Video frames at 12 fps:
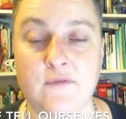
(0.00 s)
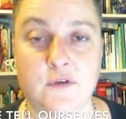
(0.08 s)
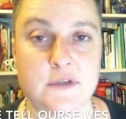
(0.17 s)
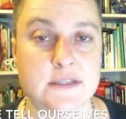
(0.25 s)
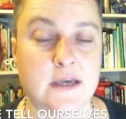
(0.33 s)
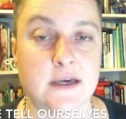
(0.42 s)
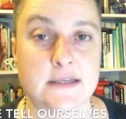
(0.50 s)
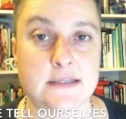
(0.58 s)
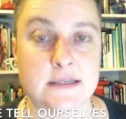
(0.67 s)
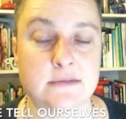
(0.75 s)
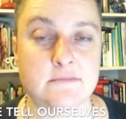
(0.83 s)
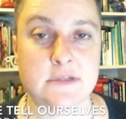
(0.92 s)
you decide
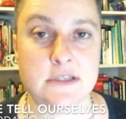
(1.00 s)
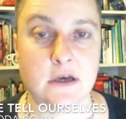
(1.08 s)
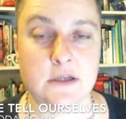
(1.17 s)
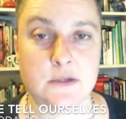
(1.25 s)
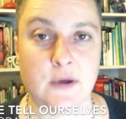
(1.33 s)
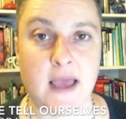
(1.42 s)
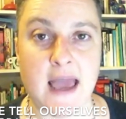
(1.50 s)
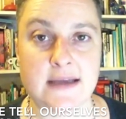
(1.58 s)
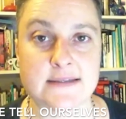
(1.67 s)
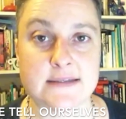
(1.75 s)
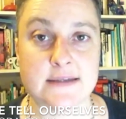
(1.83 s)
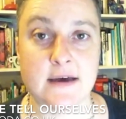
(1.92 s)
to start doing
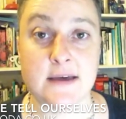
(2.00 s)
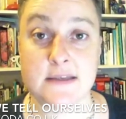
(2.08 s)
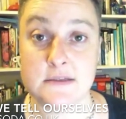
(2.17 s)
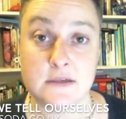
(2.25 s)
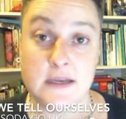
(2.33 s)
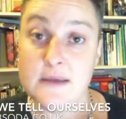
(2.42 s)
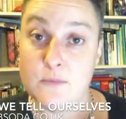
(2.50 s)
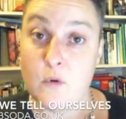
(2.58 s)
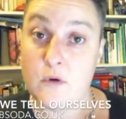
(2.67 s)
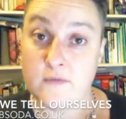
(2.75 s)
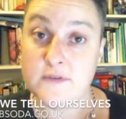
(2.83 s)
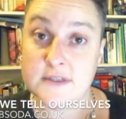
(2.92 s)
exercise, you'll eat more
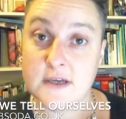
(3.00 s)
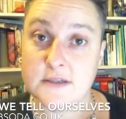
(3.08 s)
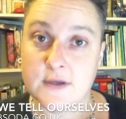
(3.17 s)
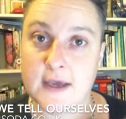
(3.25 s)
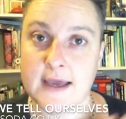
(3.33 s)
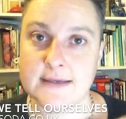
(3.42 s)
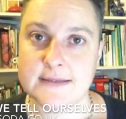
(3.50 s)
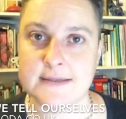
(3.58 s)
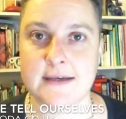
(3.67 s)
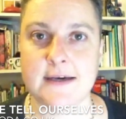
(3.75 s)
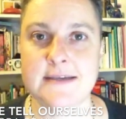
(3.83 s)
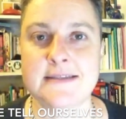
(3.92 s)
if you start doing
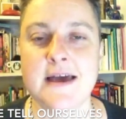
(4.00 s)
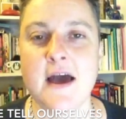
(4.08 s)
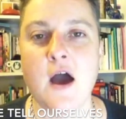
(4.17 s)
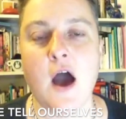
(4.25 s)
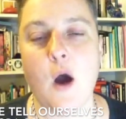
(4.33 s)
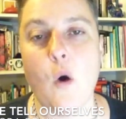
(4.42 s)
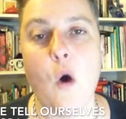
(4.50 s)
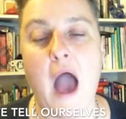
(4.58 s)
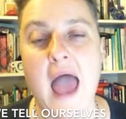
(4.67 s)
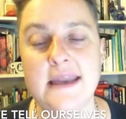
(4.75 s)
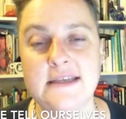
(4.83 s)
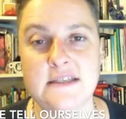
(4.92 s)
exercise, or
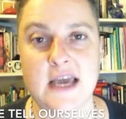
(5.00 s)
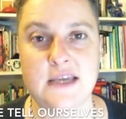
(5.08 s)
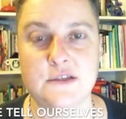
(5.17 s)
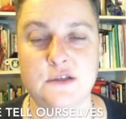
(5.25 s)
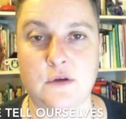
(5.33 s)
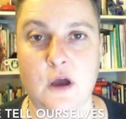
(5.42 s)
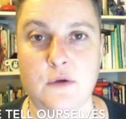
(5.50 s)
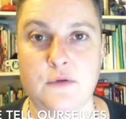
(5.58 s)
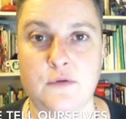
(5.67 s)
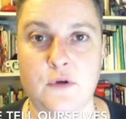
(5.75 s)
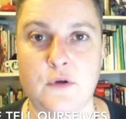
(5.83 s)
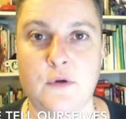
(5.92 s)
any change you go
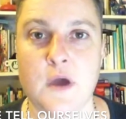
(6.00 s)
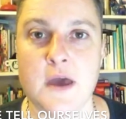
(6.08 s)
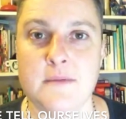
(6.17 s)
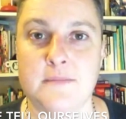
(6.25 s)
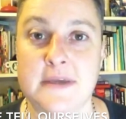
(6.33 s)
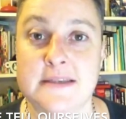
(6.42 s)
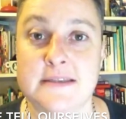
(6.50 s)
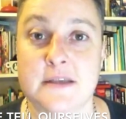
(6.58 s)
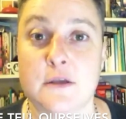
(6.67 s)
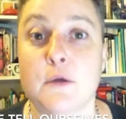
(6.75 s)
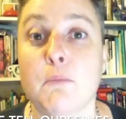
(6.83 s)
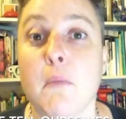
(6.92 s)
through means that
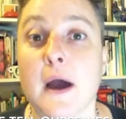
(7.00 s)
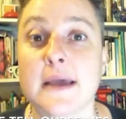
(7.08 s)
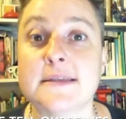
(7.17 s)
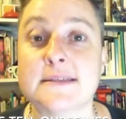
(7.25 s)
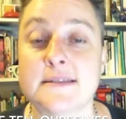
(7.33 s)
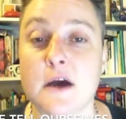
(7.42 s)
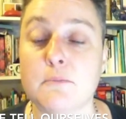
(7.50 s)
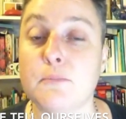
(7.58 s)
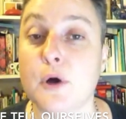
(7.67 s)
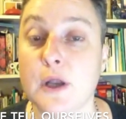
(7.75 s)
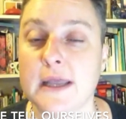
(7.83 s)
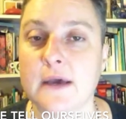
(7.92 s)
you might start
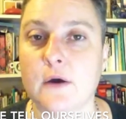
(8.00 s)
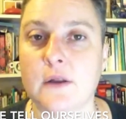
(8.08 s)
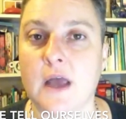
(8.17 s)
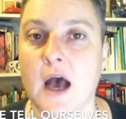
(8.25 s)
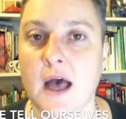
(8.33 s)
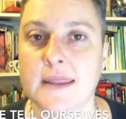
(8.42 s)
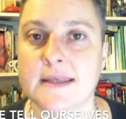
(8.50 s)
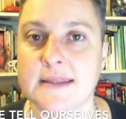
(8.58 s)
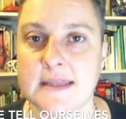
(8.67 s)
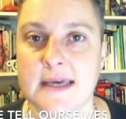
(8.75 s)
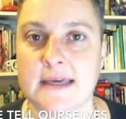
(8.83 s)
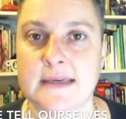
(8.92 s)
pulling on other
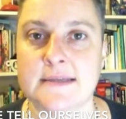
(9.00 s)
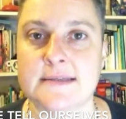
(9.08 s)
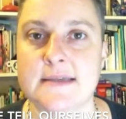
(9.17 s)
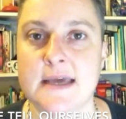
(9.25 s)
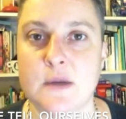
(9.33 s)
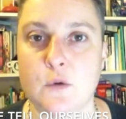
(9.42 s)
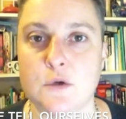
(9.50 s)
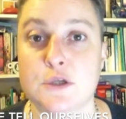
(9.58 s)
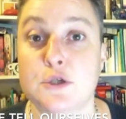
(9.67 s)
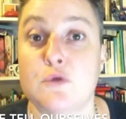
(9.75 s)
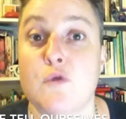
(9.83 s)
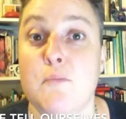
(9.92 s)
things in order
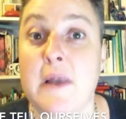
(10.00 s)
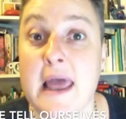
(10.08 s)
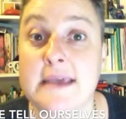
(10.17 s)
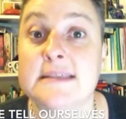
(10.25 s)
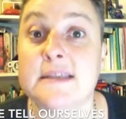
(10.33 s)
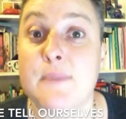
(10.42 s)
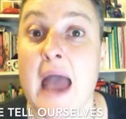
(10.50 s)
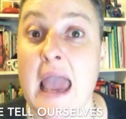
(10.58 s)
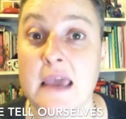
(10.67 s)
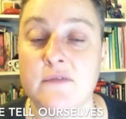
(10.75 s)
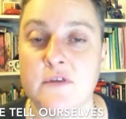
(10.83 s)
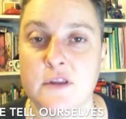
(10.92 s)
to replace the
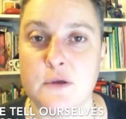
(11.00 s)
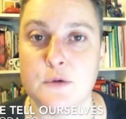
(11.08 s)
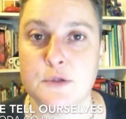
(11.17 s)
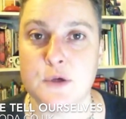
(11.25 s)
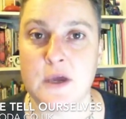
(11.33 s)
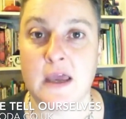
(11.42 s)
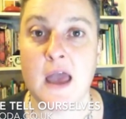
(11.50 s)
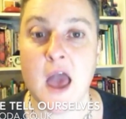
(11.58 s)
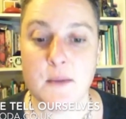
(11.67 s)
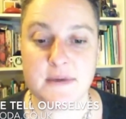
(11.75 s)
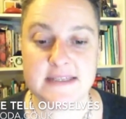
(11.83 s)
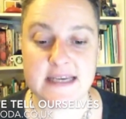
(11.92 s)
behaviour that you're doing,
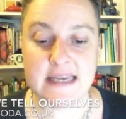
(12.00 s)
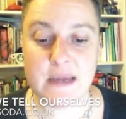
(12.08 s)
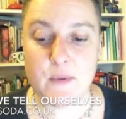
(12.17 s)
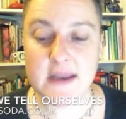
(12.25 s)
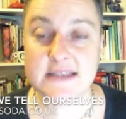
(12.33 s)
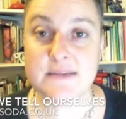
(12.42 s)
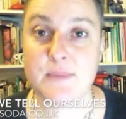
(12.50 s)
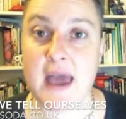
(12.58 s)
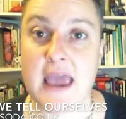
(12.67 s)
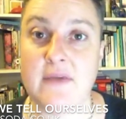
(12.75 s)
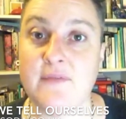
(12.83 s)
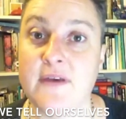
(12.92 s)
particularly when it's a
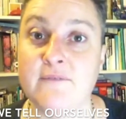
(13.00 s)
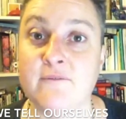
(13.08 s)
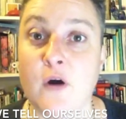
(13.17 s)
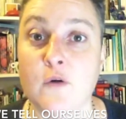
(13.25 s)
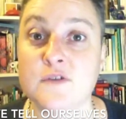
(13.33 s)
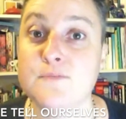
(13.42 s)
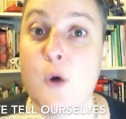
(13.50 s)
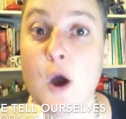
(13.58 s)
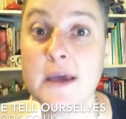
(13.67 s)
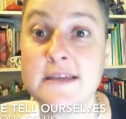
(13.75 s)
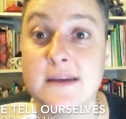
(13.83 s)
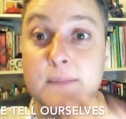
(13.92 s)
behaviour that involves
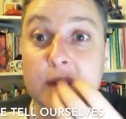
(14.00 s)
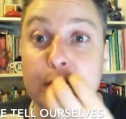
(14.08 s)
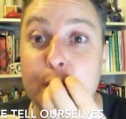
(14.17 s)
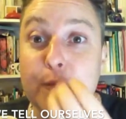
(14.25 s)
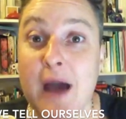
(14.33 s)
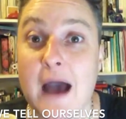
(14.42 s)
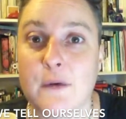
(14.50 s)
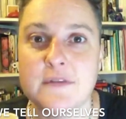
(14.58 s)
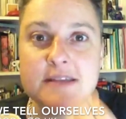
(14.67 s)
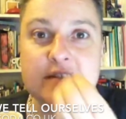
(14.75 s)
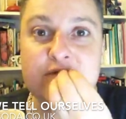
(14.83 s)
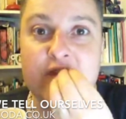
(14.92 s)
putting something in your mouth.
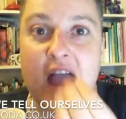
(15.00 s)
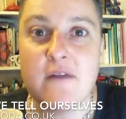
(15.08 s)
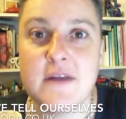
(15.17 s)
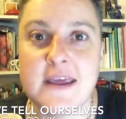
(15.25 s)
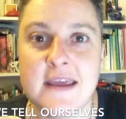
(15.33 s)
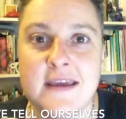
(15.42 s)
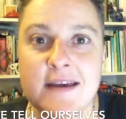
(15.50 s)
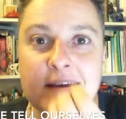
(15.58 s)
It's a very